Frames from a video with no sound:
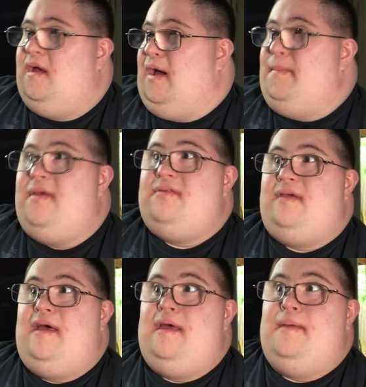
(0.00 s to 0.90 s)
I'm gonna
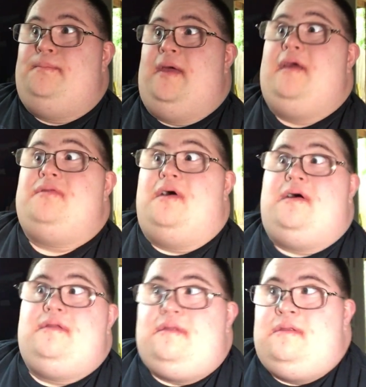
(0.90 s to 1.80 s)
say picked
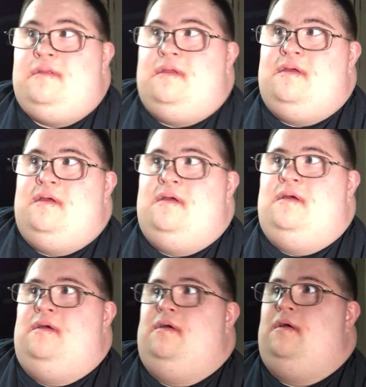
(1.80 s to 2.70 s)
on.
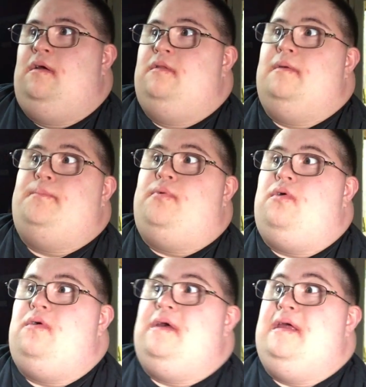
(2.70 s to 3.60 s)
The
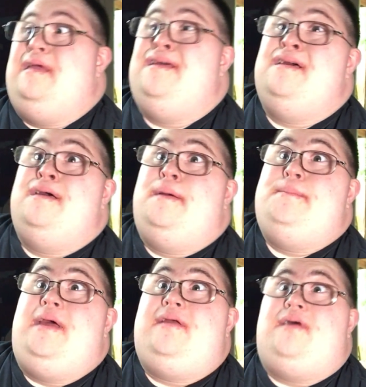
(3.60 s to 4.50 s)
bully
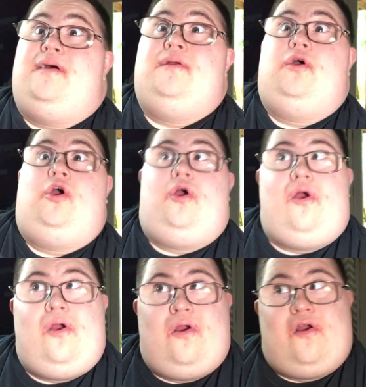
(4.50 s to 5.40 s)
picked on
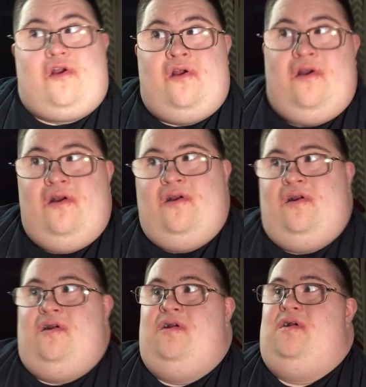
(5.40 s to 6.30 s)
her.
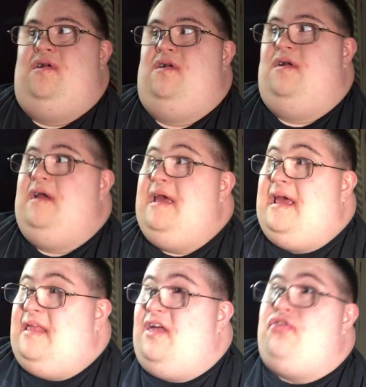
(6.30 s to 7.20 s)

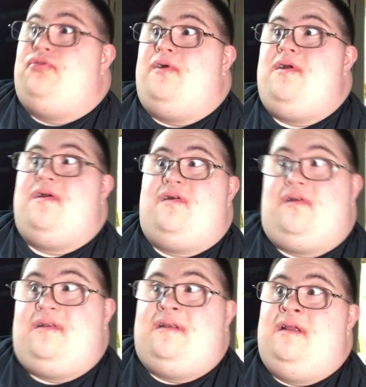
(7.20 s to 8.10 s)
And the
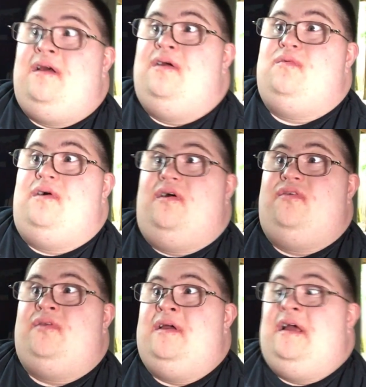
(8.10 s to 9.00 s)
third
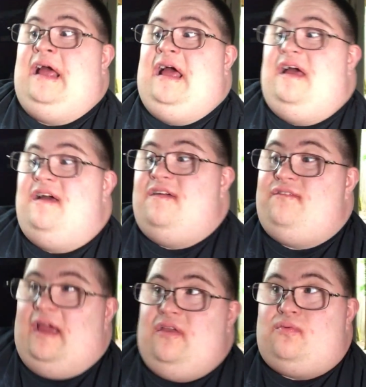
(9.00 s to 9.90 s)
was
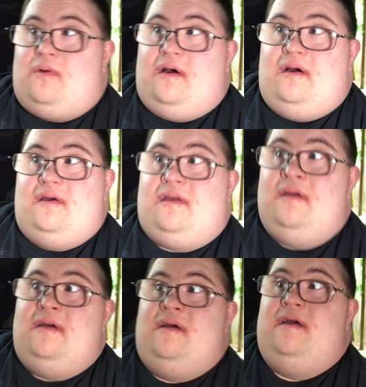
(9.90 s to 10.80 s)
Facebook
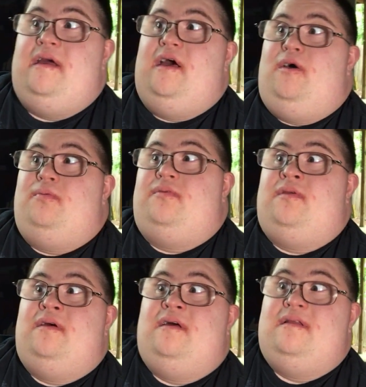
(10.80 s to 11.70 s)

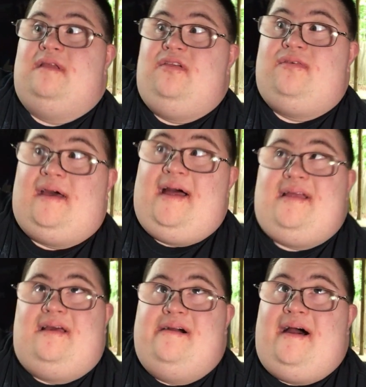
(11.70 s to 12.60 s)
helps this guy
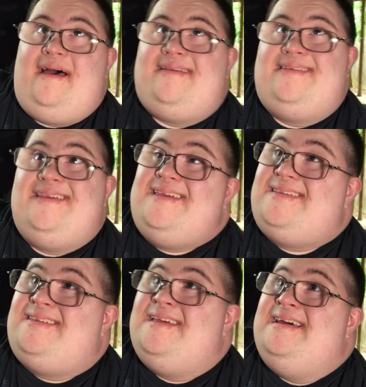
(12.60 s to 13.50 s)
with
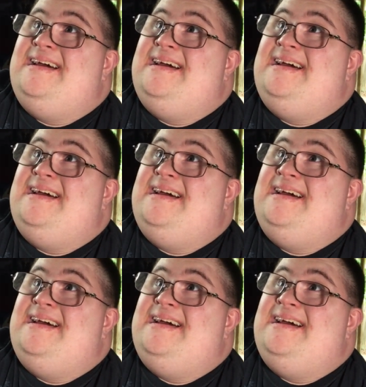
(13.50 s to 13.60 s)
glasses